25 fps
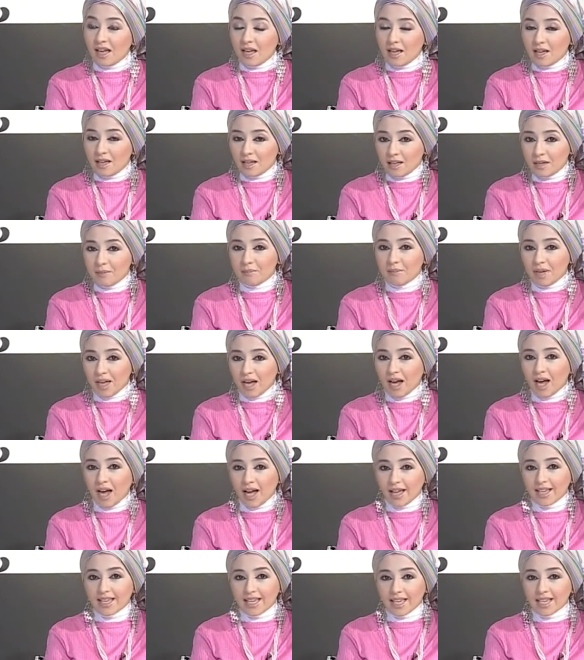
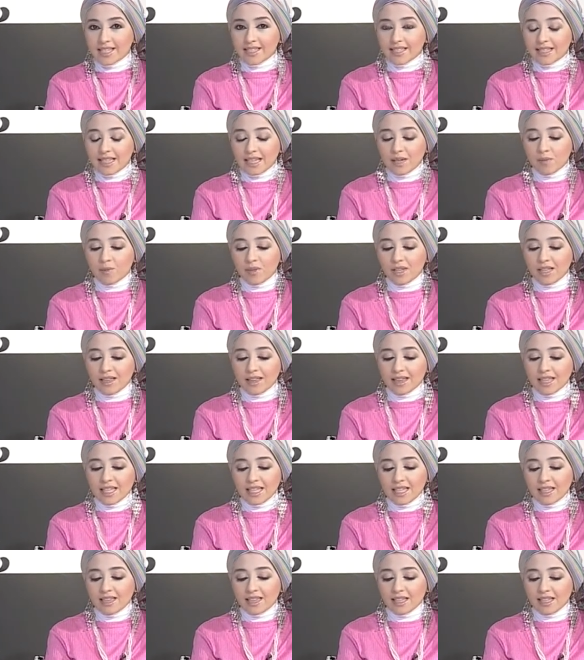I guess they mean
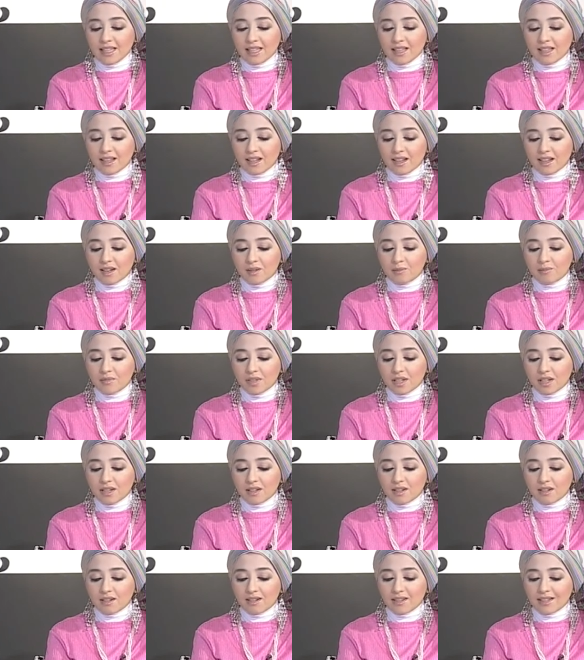
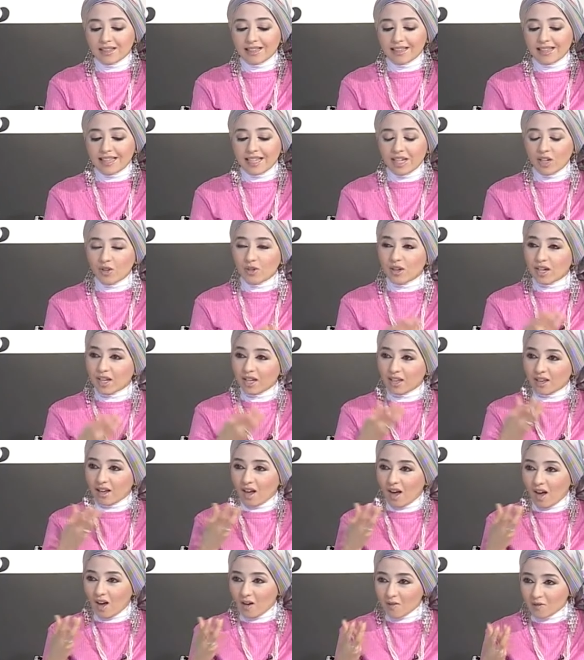the
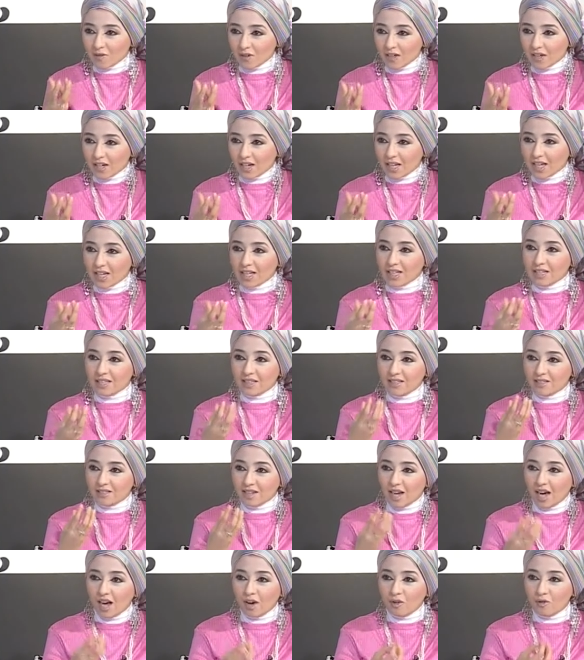clarity of it
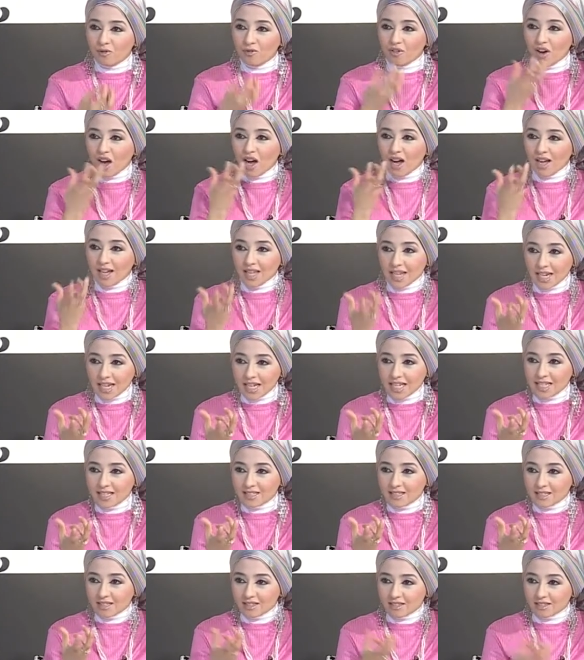and how fine
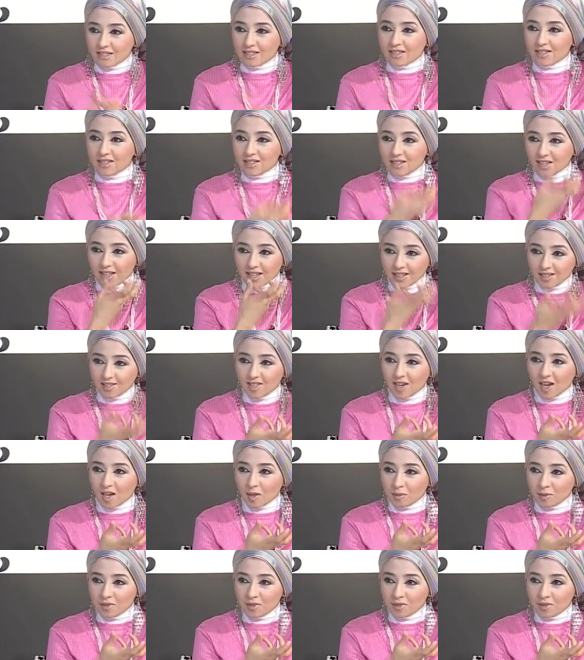is it. It's like diamond.